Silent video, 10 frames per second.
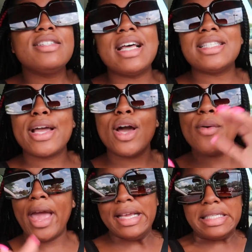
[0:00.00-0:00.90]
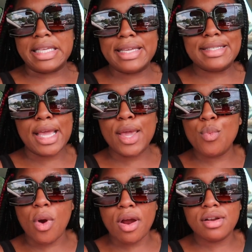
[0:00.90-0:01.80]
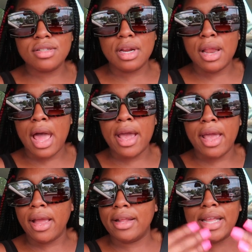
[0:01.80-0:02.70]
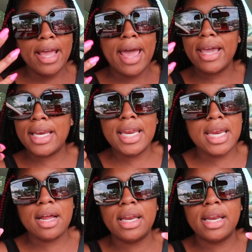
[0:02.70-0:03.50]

So I was like, "Okay, sis, it worked." Like, they hanging in there.